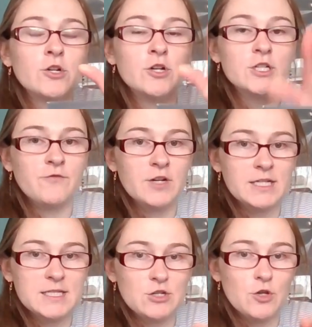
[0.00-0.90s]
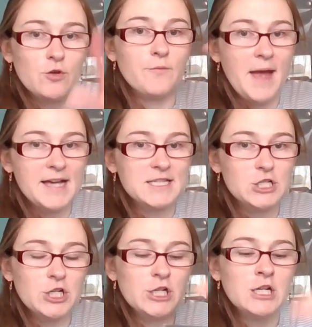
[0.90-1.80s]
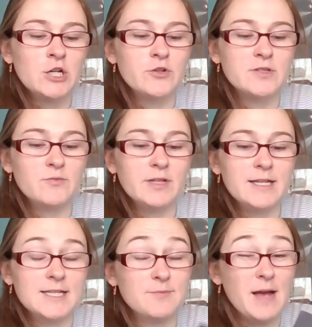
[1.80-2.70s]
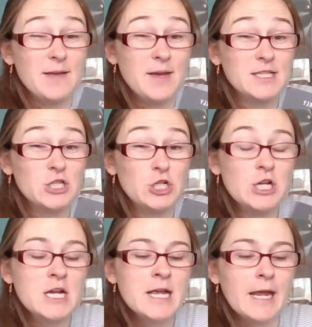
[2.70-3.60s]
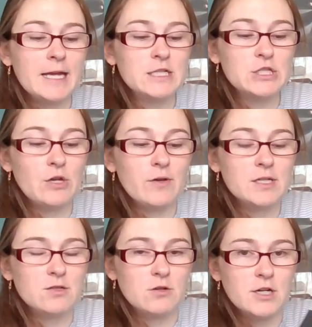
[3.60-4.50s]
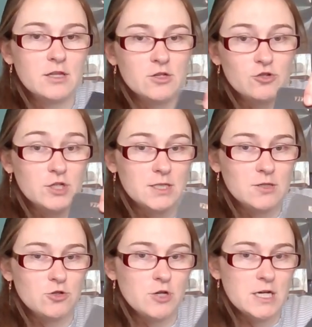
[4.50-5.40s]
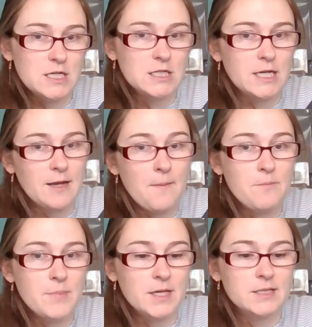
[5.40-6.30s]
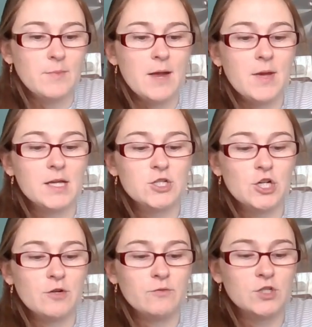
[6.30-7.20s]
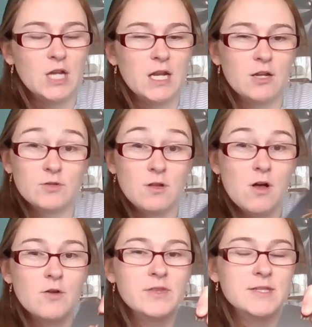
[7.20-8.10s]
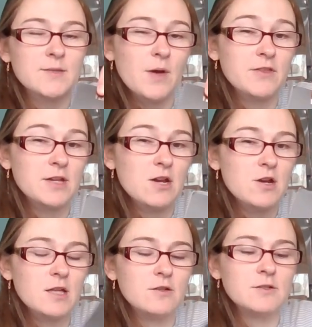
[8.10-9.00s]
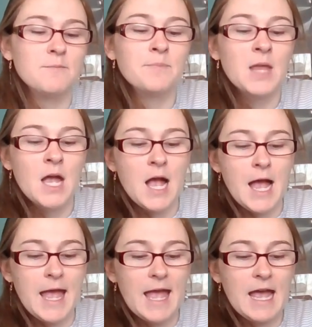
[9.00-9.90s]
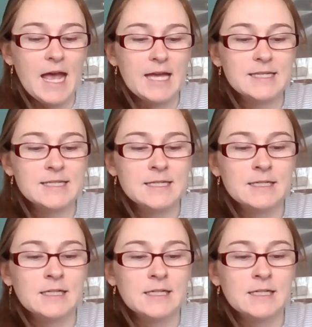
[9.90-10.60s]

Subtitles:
Christopher gets a new master who's really a spy master. And so he's learning the tricks of the trade to like be a spy master, which kind of goes along with his apothecary guild. And